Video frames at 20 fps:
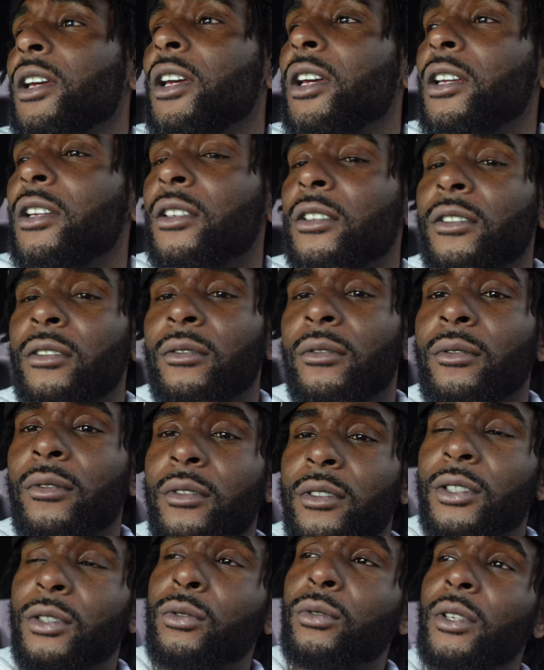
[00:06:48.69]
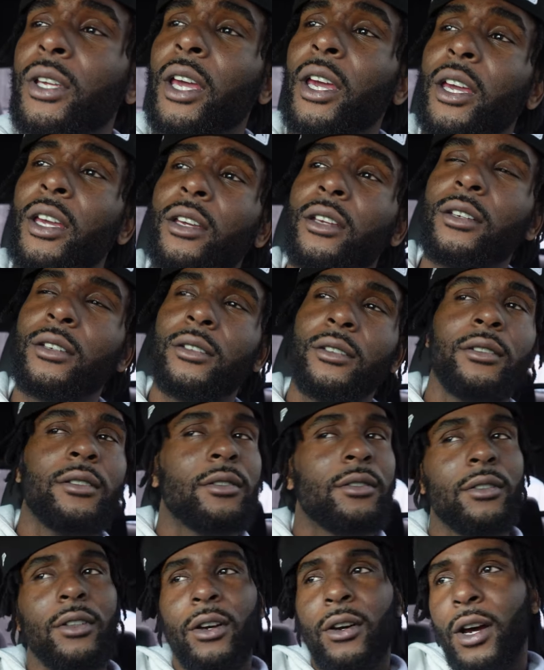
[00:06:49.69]
And 2K,
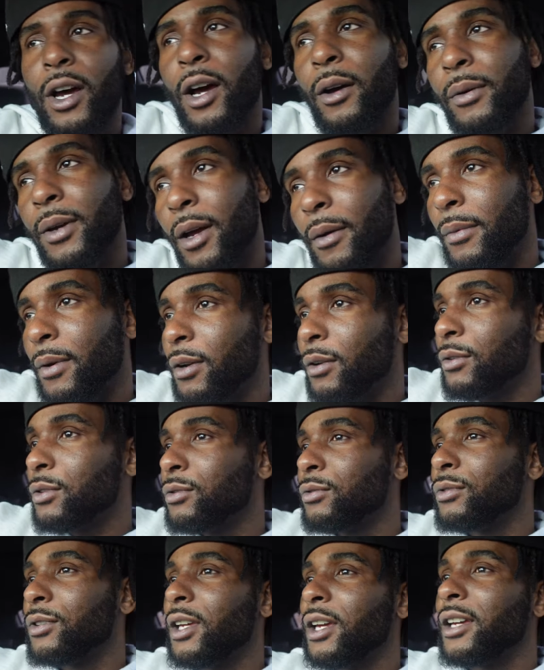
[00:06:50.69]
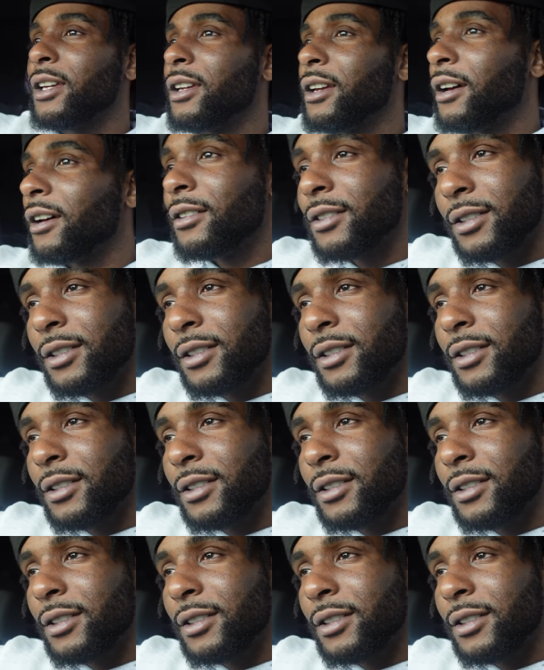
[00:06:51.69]
you know how I'm coming on 2K, y'all.